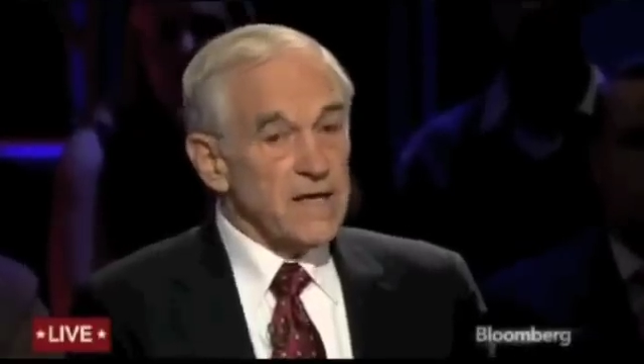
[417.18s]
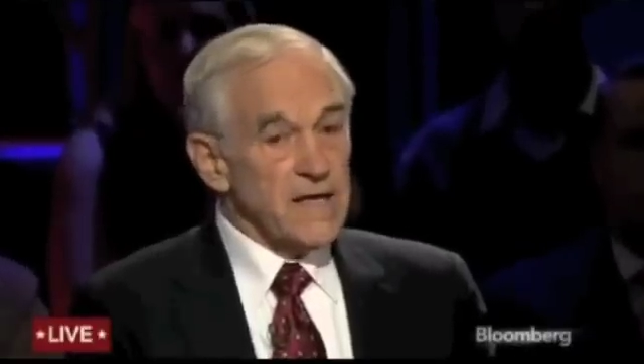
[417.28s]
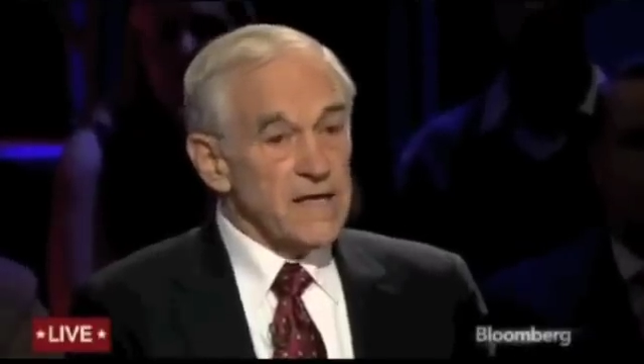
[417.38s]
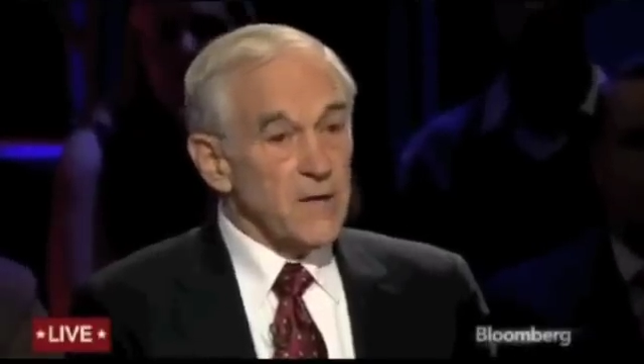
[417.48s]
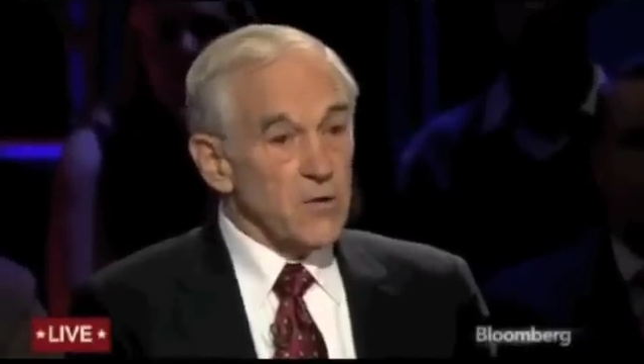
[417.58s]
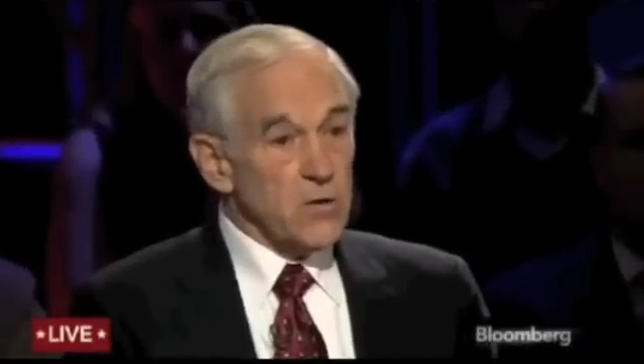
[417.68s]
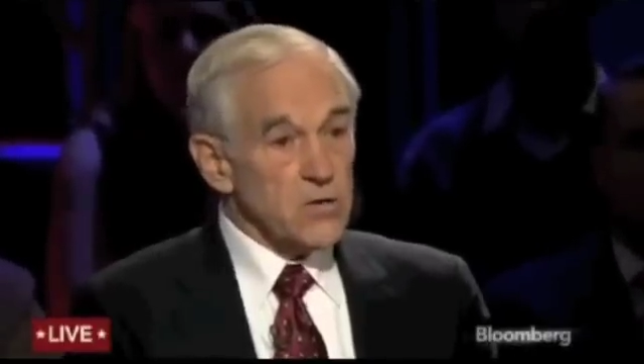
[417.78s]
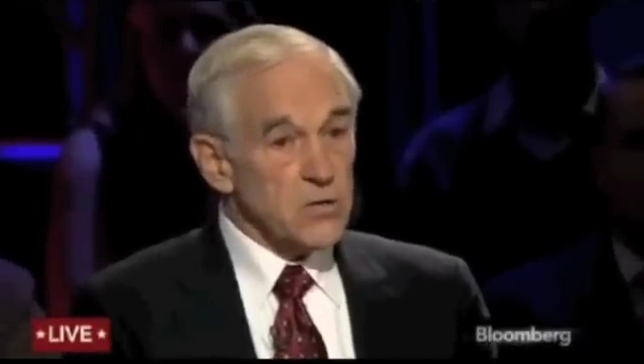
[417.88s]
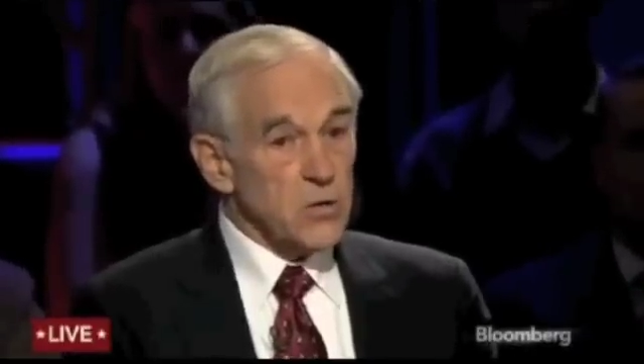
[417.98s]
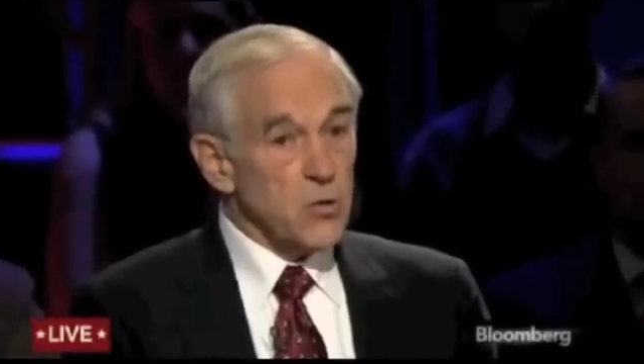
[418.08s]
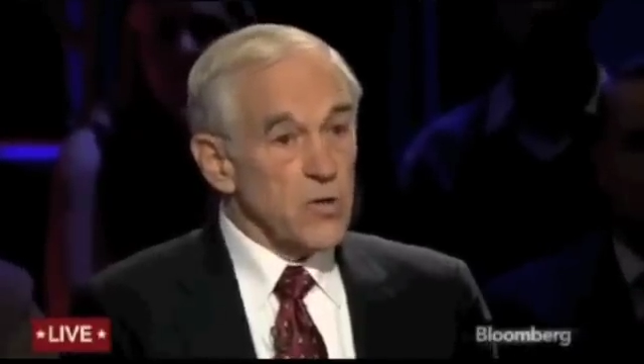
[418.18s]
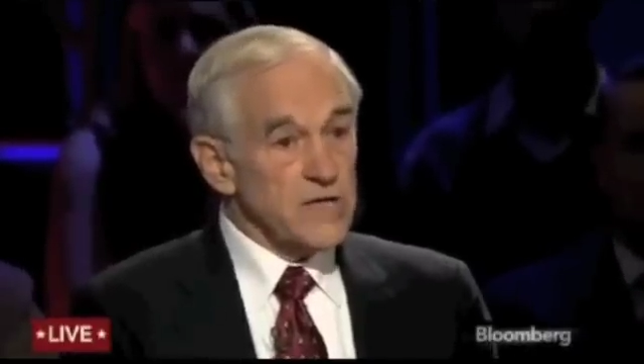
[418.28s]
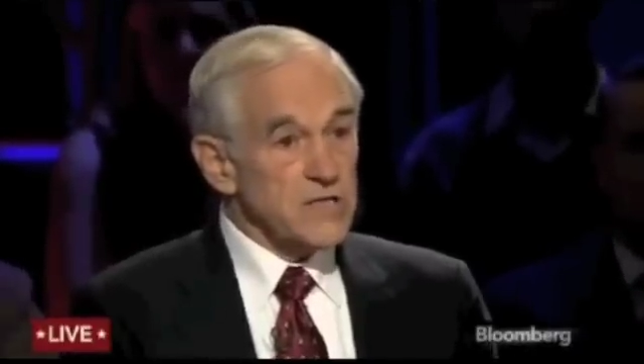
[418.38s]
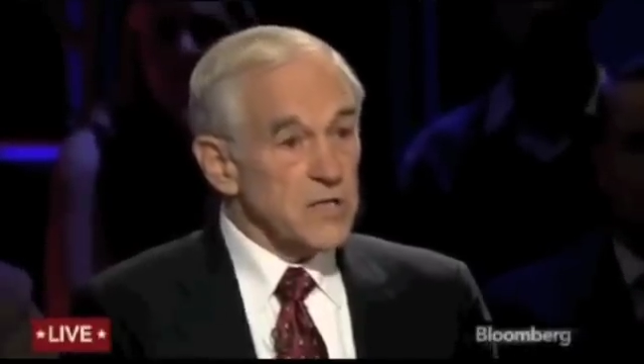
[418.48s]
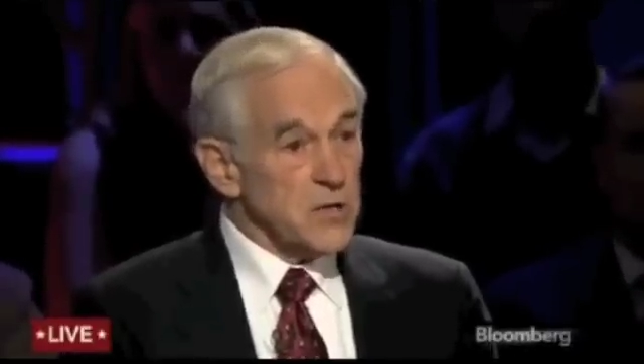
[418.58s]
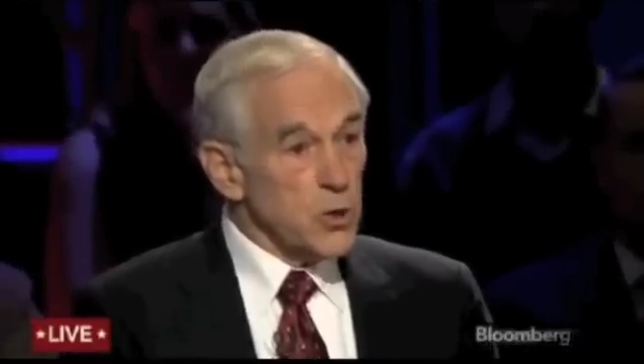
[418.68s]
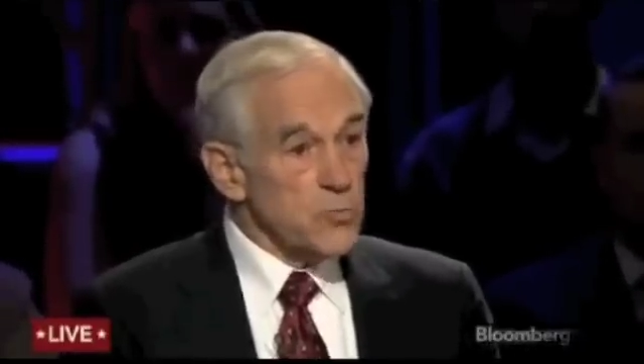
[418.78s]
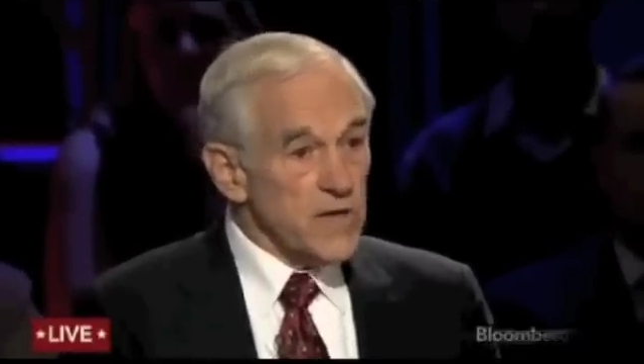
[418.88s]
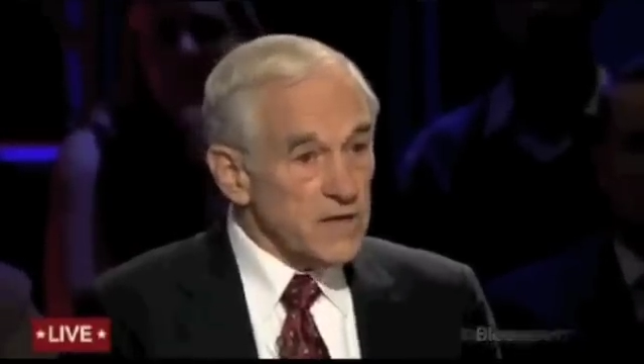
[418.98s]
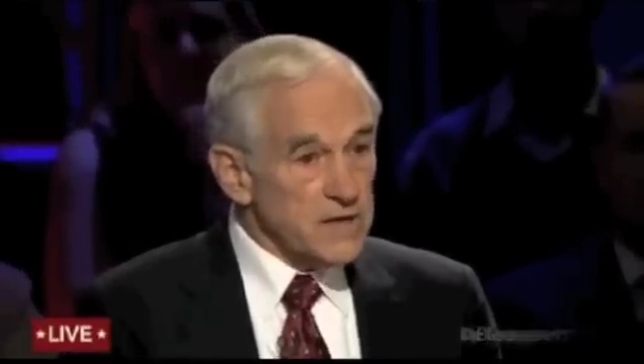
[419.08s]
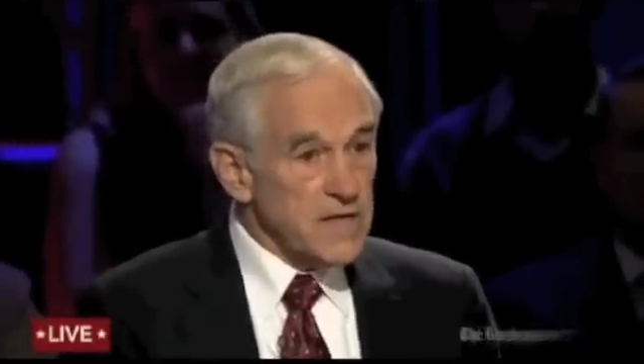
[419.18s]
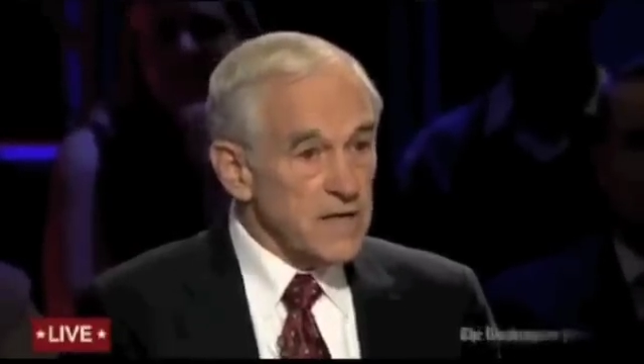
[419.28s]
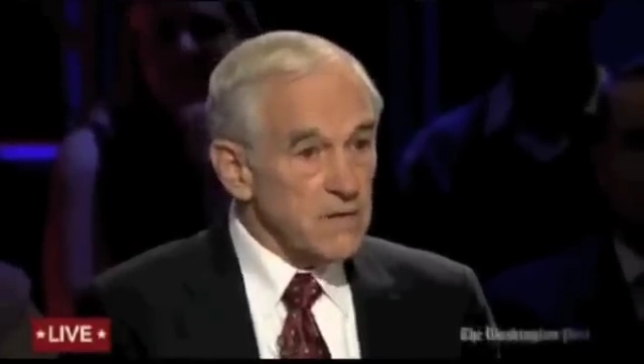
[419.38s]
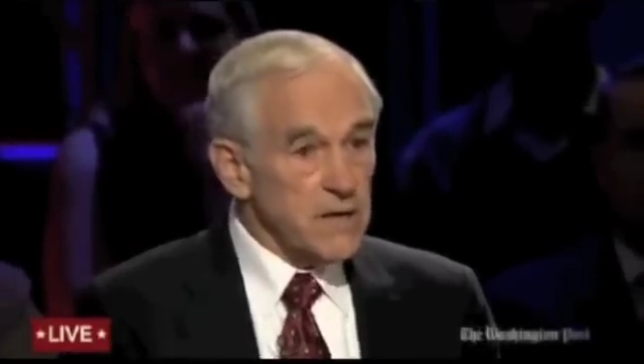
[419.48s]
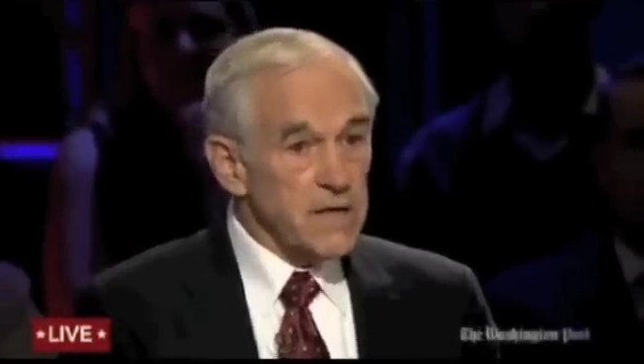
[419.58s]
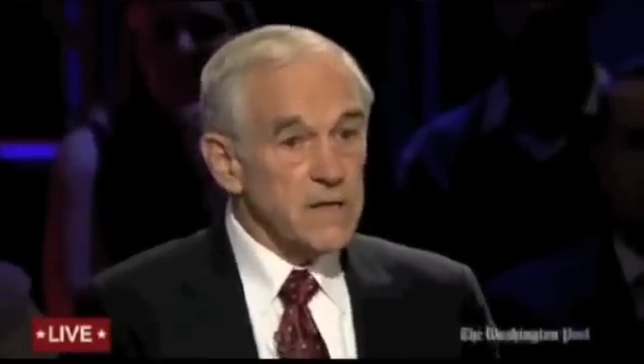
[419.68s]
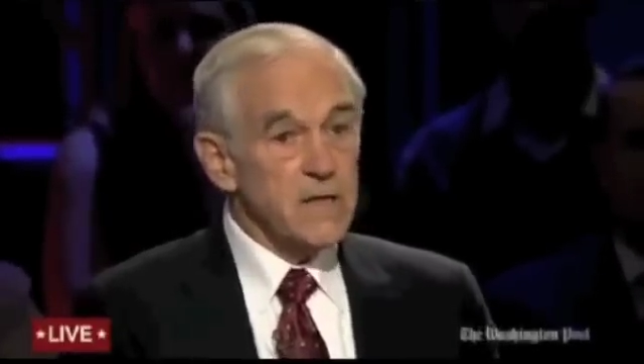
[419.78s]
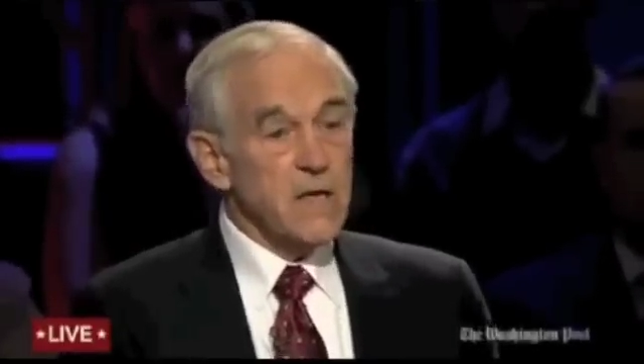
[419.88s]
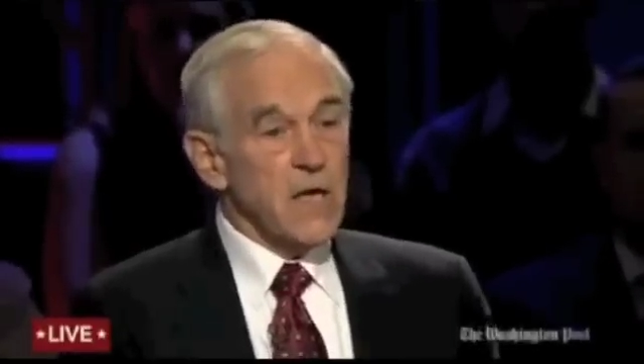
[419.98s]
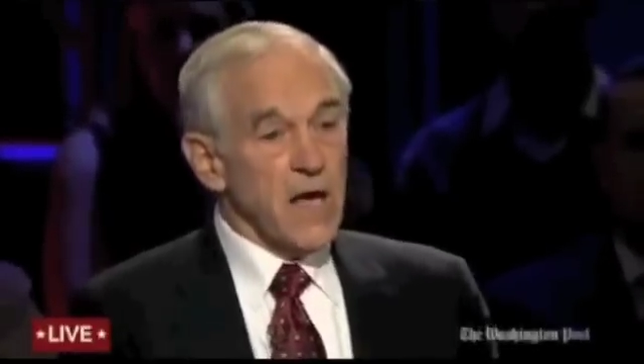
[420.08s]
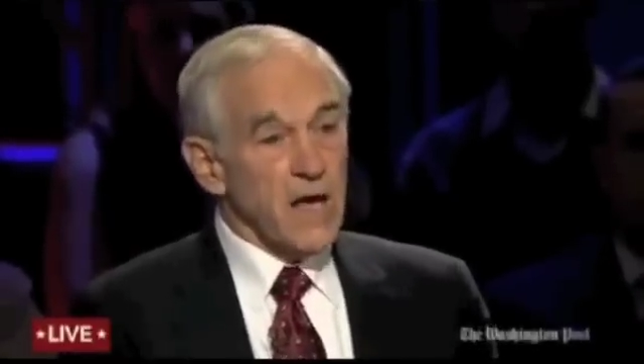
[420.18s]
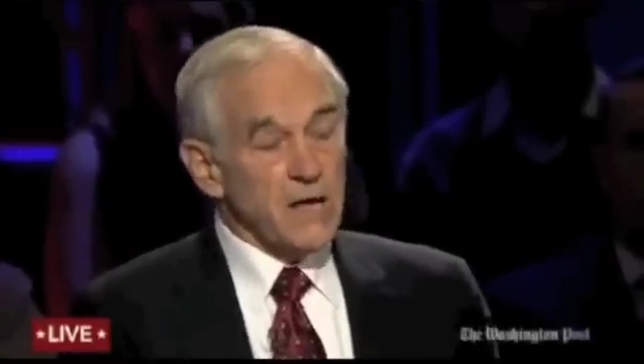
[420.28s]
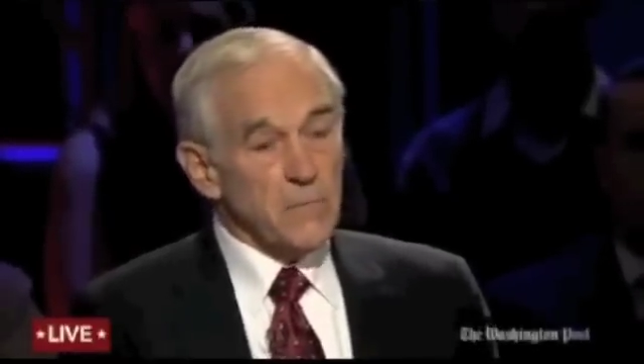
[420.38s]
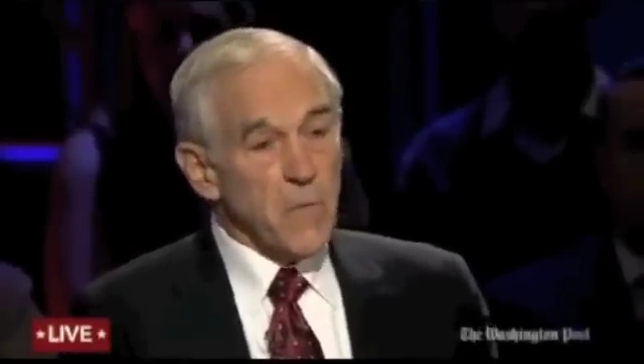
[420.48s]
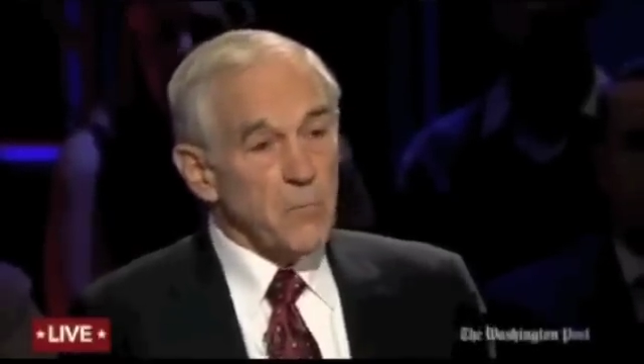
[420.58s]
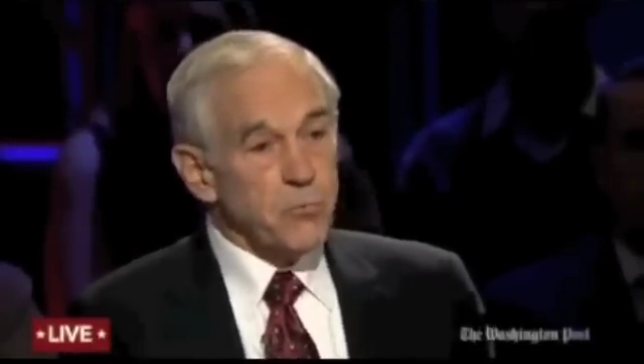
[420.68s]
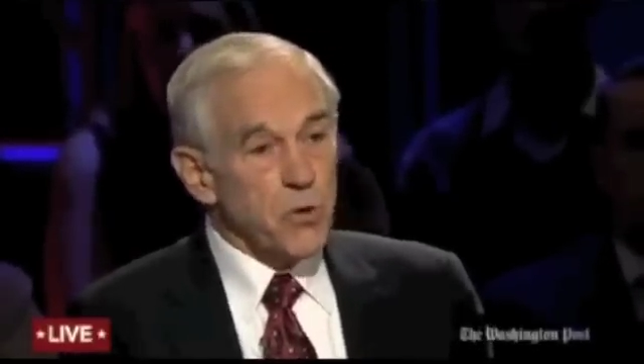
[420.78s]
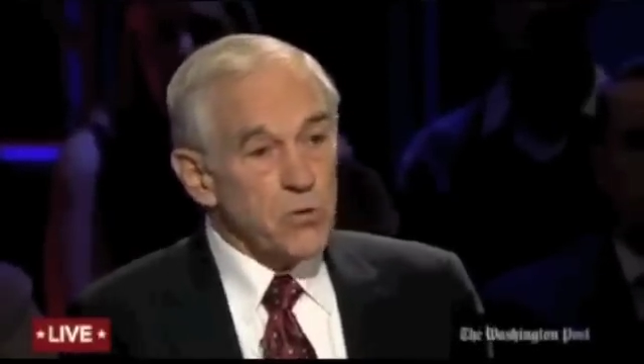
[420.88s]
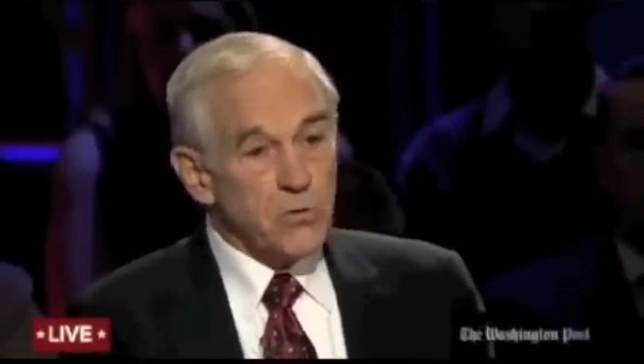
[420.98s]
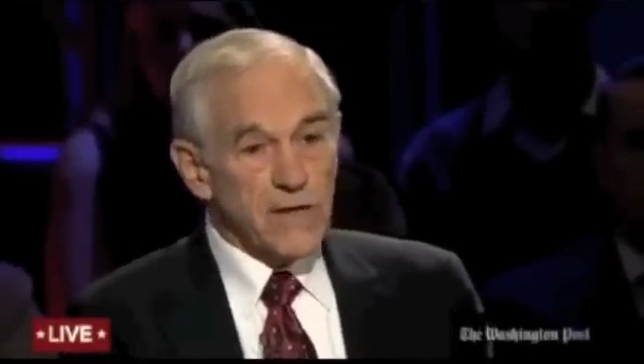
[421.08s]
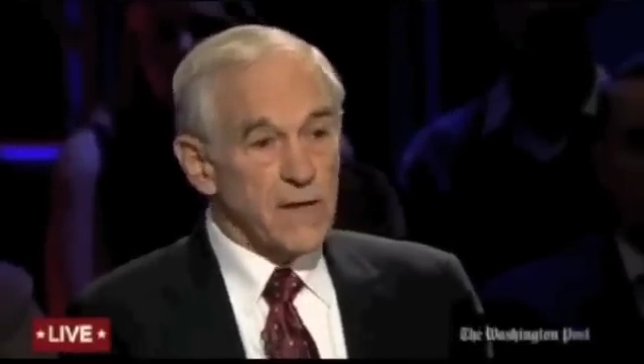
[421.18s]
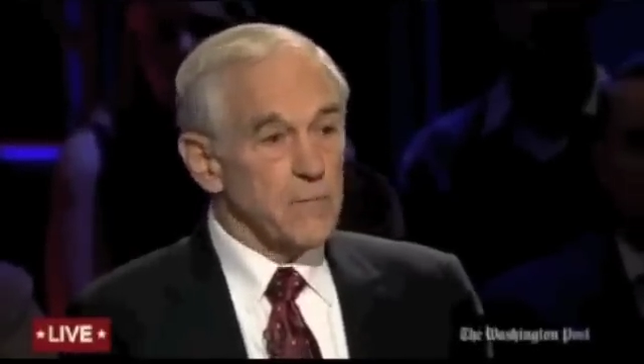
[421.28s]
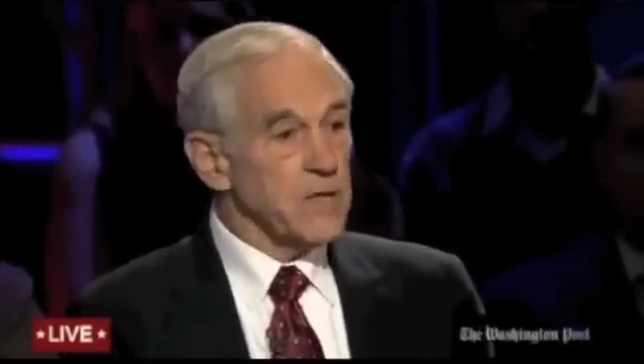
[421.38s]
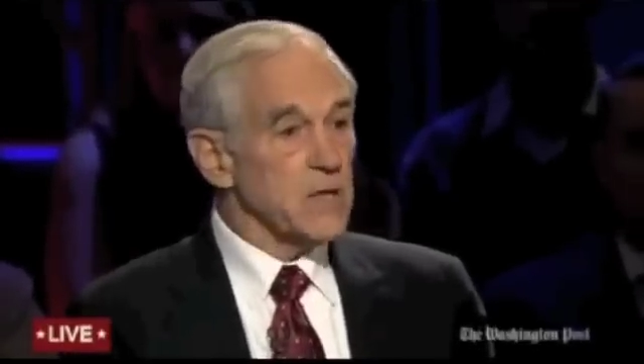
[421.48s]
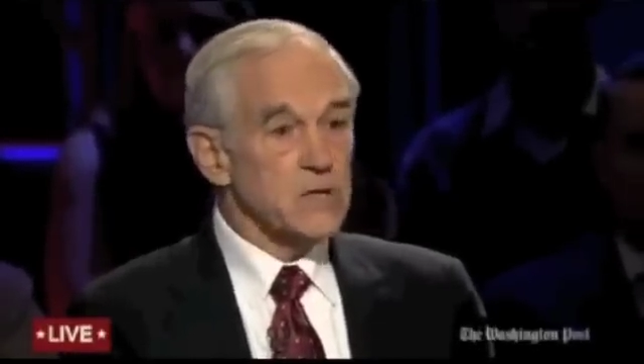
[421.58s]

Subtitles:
and it also is the humanitarian program,